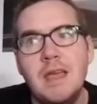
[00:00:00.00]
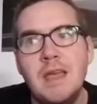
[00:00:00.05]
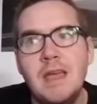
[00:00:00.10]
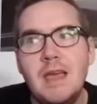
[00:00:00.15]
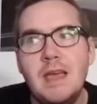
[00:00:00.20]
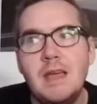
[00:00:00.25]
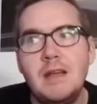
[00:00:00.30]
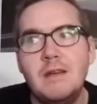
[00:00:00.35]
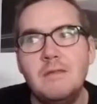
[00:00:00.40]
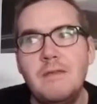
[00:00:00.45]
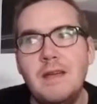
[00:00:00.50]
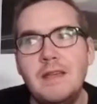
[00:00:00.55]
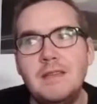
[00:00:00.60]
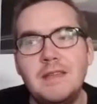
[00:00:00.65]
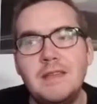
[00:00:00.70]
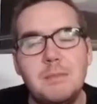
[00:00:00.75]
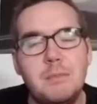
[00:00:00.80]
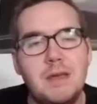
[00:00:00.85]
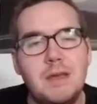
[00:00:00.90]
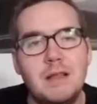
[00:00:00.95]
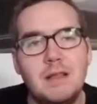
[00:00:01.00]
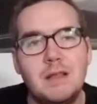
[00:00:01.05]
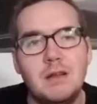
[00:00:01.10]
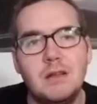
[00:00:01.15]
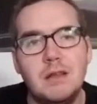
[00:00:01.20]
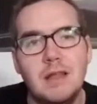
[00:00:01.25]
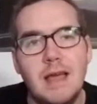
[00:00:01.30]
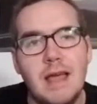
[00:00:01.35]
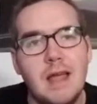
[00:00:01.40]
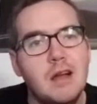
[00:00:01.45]
interface can be a
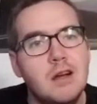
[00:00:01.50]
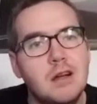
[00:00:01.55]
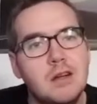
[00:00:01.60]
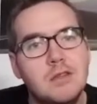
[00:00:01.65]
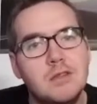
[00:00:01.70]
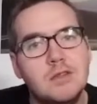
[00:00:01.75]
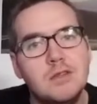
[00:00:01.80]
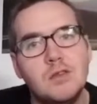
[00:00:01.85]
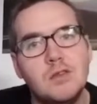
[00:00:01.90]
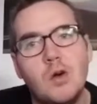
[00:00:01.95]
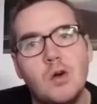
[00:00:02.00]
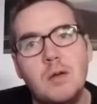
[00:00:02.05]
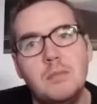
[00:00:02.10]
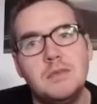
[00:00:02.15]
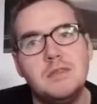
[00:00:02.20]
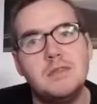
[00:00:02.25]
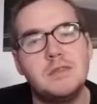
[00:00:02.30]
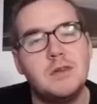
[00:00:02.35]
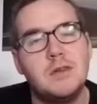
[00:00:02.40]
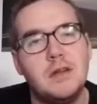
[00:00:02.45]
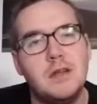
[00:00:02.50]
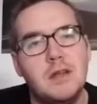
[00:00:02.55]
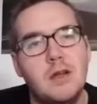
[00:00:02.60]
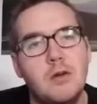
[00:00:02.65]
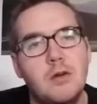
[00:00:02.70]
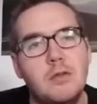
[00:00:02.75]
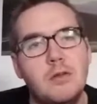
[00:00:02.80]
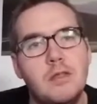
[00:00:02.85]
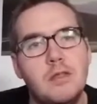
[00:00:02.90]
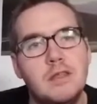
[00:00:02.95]
little layered, so I'm just going to go
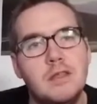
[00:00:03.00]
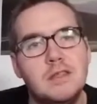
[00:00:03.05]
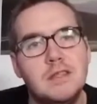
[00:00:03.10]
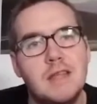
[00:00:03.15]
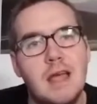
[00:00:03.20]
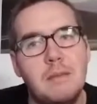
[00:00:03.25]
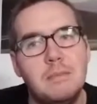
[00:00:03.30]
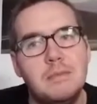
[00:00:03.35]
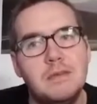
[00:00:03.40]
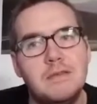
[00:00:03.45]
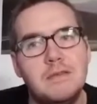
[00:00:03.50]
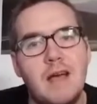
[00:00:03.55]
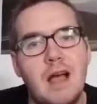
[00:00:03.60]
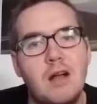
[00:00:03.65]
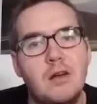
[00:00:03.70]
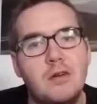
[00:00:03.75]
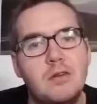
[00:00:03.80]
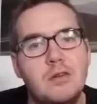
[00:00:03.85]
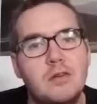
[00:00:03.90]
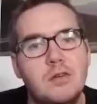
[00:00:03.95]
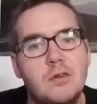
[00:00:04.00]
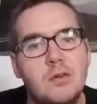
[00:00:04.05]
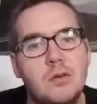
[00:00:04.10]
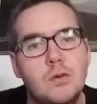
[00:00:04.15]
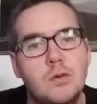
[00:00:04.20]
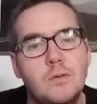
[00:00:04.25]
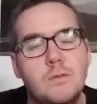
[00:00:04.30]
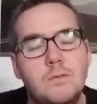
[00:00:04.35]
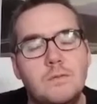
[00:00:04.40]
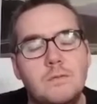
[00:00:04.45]
through the steps of how
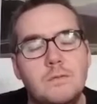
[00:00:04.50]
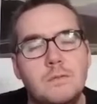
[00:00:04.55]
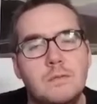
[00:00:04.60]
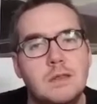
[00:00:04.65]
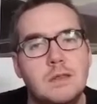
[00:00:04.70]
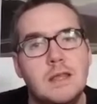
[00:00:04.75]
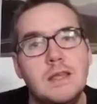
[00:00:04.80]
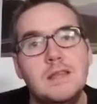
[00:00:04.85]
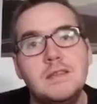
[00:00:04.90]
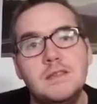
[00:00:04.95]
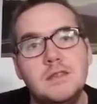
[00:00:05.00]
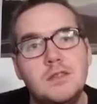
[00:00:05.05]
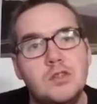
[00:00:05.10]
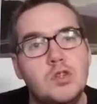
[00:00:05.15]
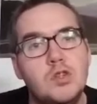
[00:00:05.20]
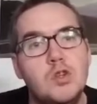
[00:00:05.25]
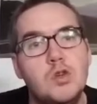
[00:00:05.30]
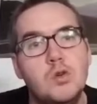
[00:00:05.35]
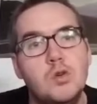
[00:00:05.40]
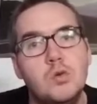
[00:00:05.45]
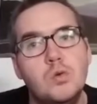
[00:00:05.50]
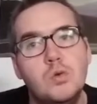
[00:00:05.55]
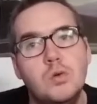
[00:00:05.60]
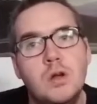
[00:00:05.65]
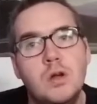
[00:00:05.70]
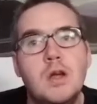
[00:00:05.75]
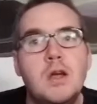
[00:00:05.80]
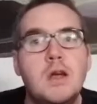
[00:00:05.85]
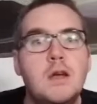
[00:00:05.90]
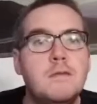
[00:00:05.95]
to list new
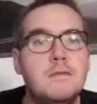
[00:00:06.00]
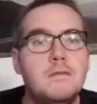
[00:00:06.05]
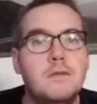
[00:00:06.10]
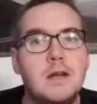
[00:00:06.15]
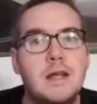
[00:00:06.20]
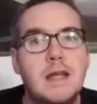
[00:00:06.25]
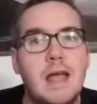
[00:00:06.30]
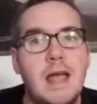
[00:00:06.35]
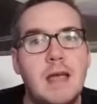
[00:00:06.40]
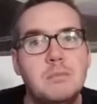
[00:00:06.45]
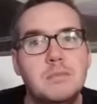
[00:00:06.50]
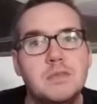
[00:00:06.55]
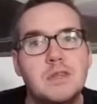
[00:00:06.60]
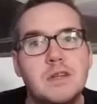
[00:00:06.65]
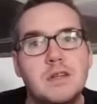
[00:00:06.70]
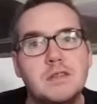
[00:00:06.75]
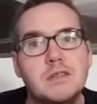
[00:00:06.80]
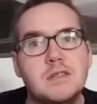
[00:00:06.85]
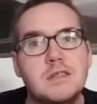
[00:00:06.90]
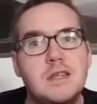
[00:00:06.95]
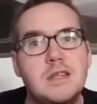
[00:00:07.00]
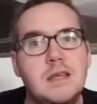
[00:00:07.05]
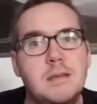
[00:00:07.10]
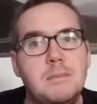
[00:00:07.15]
free games on Steam.